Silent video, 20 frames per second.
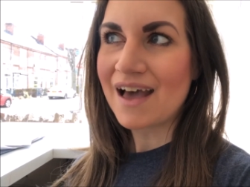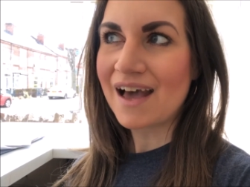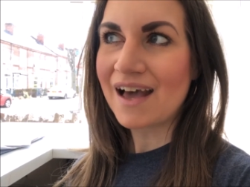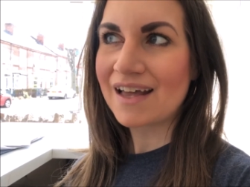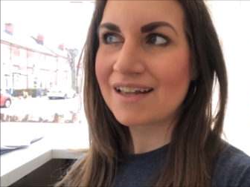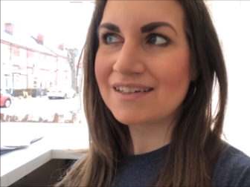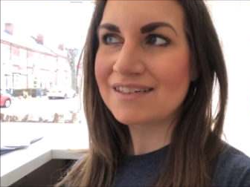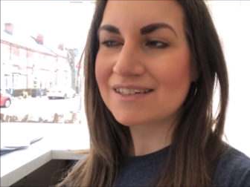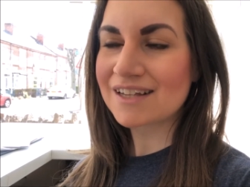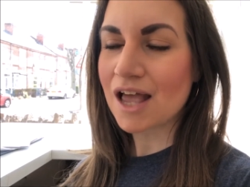
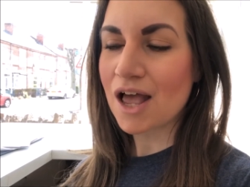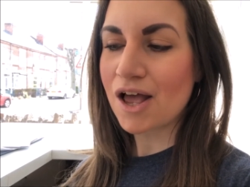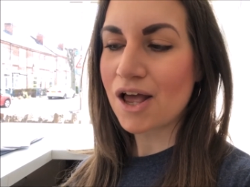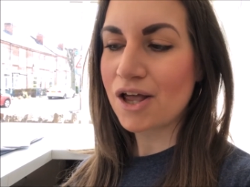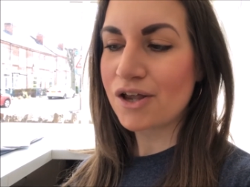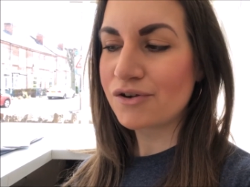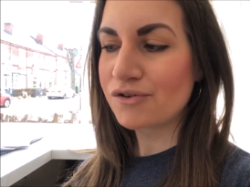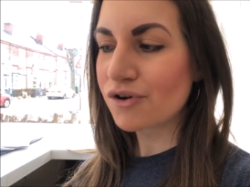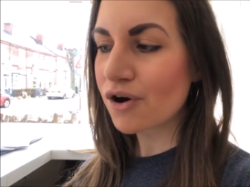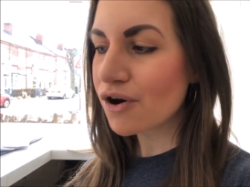And
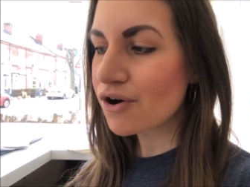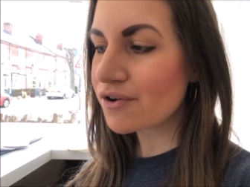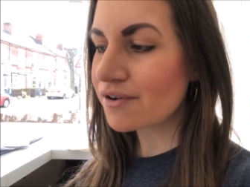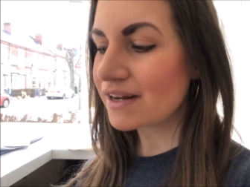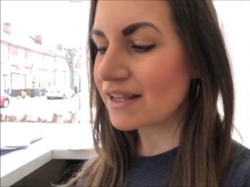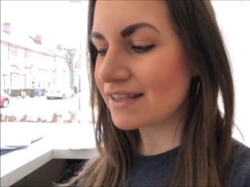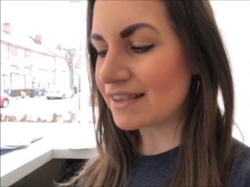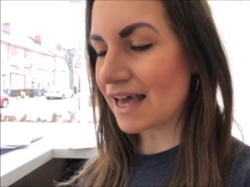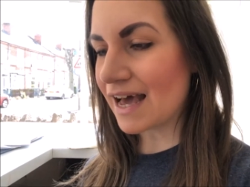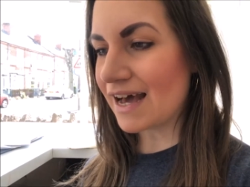not
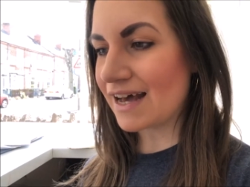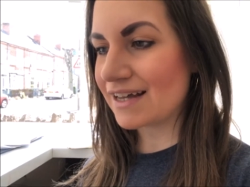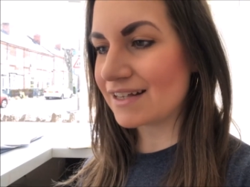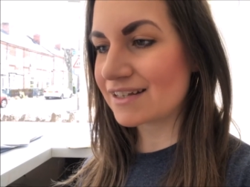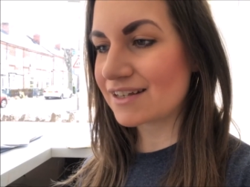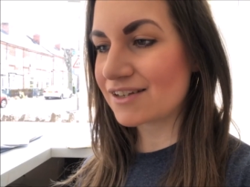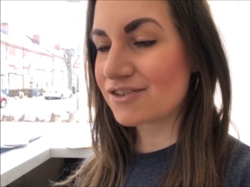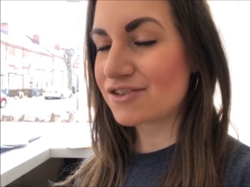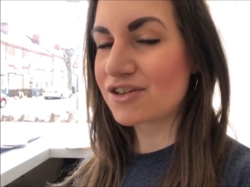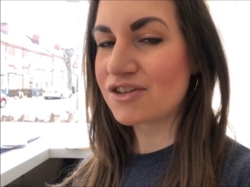only
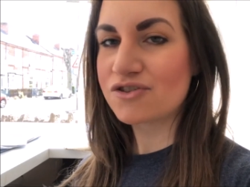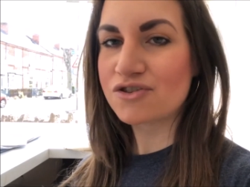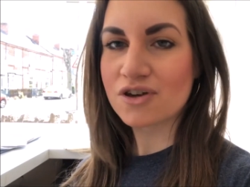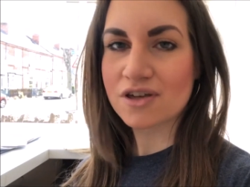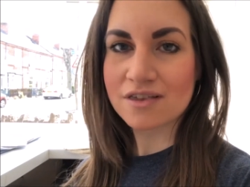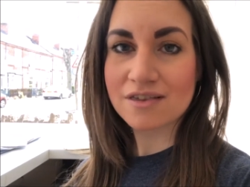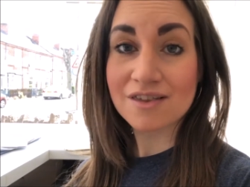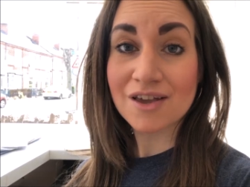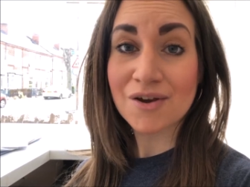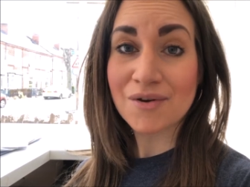that, she
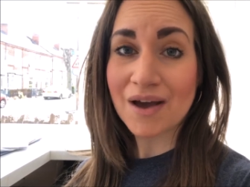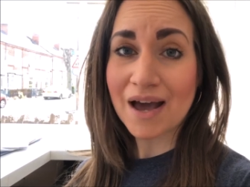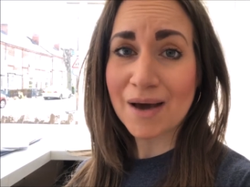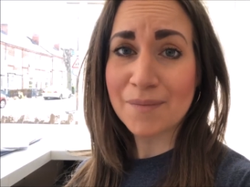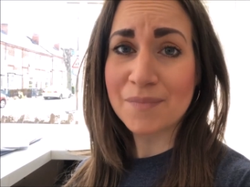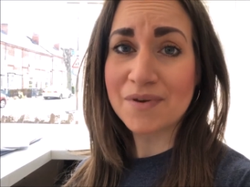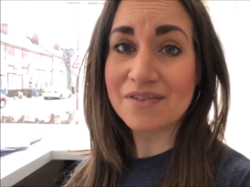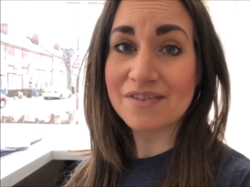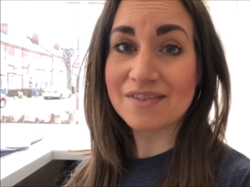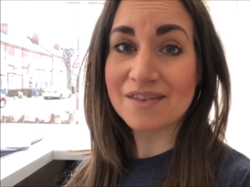just so
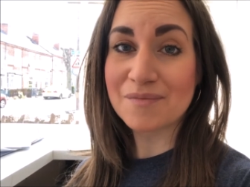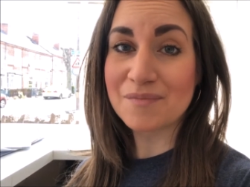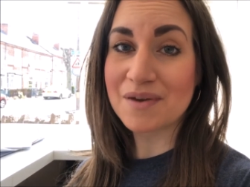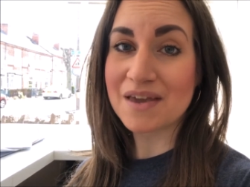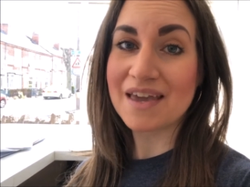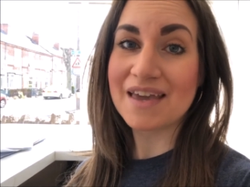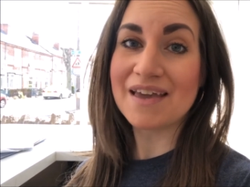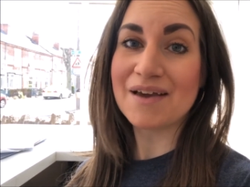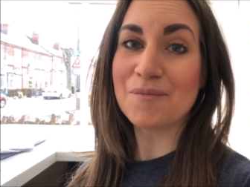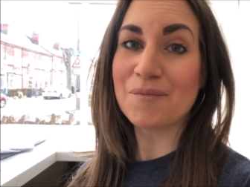happens to
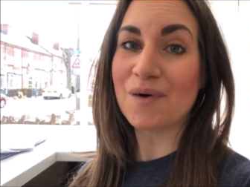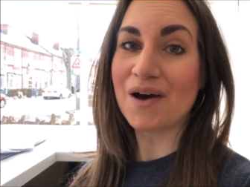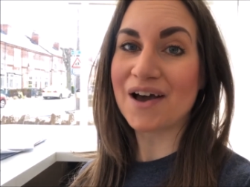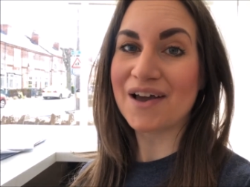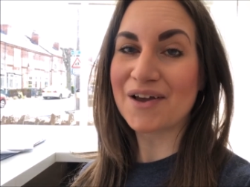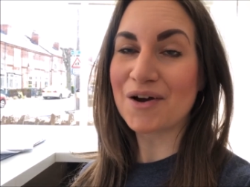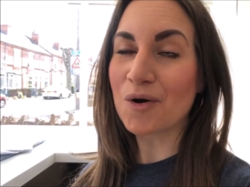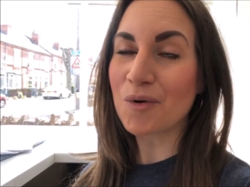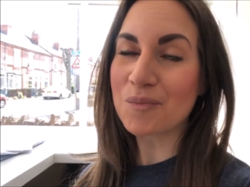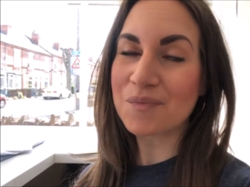be
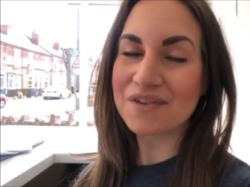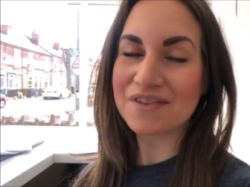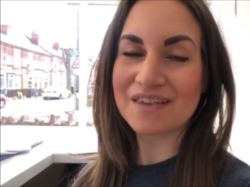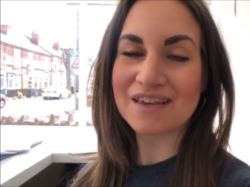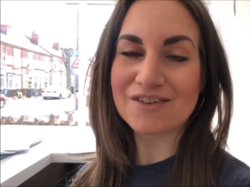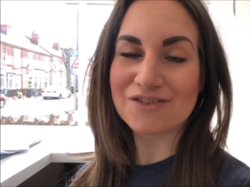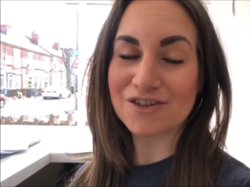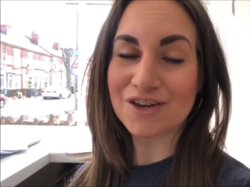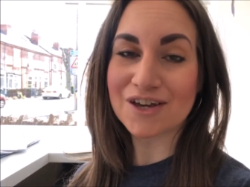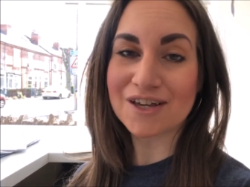my
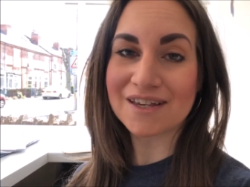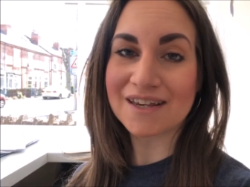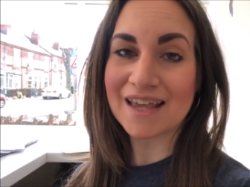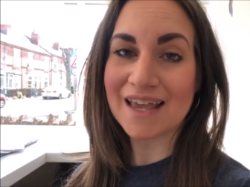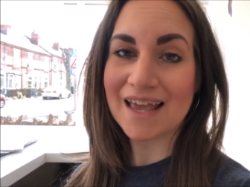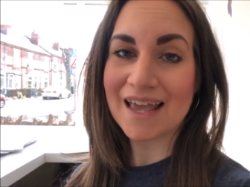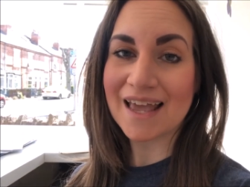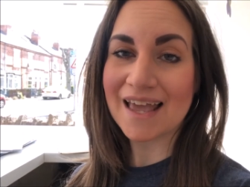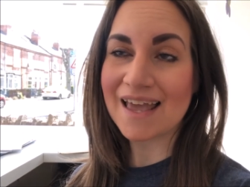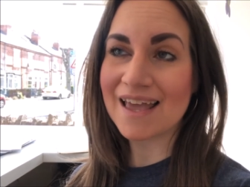opposition
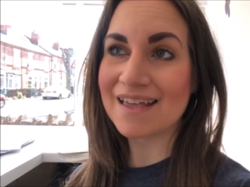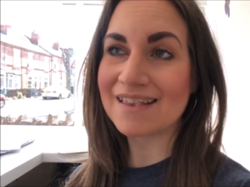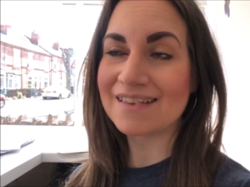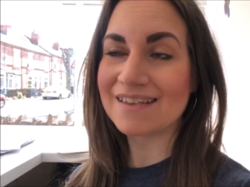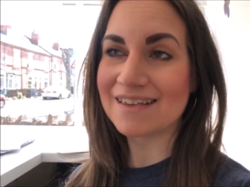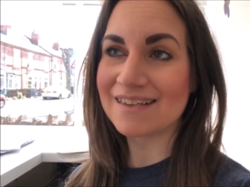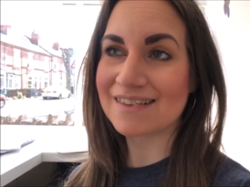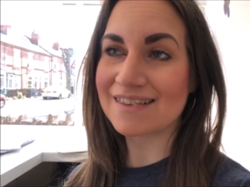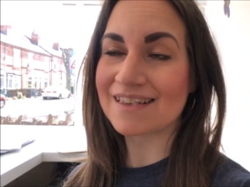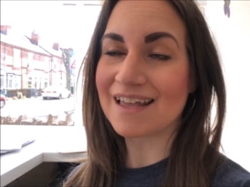in
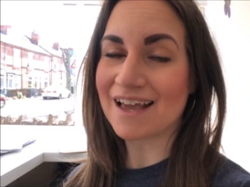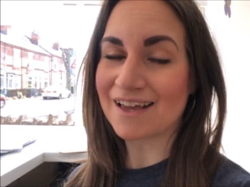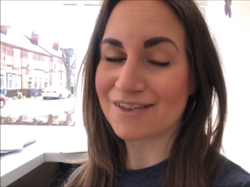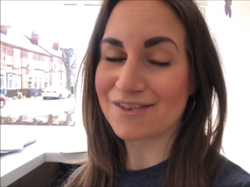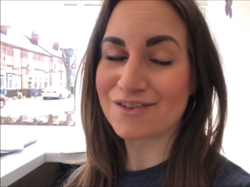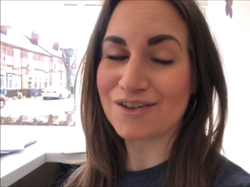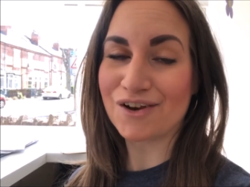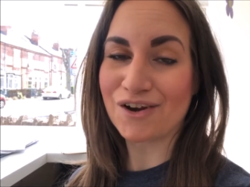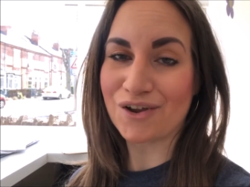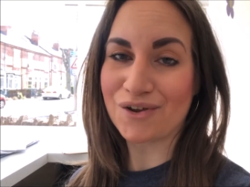these
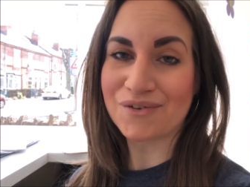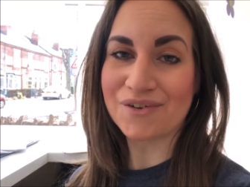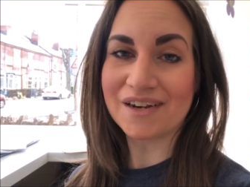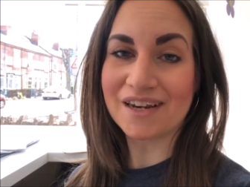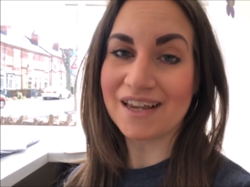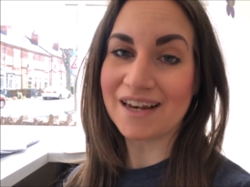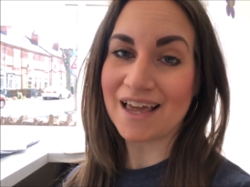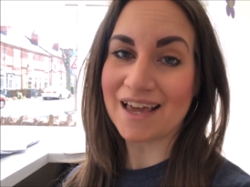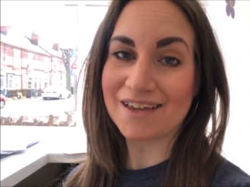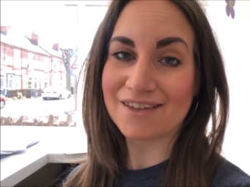next
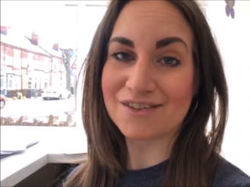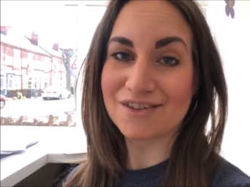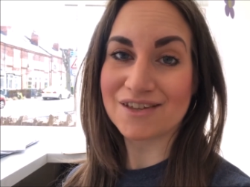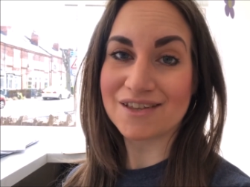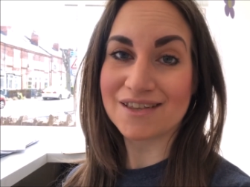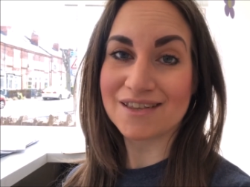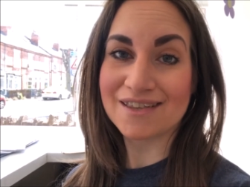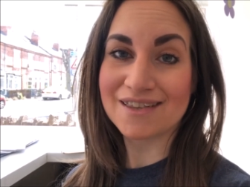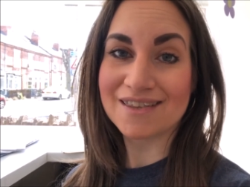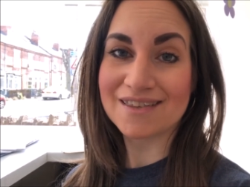local
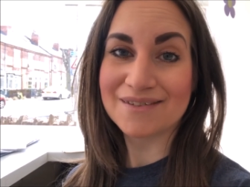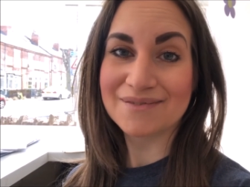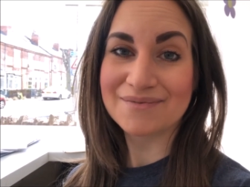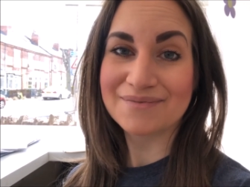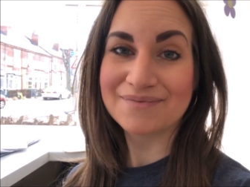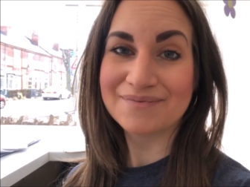elections.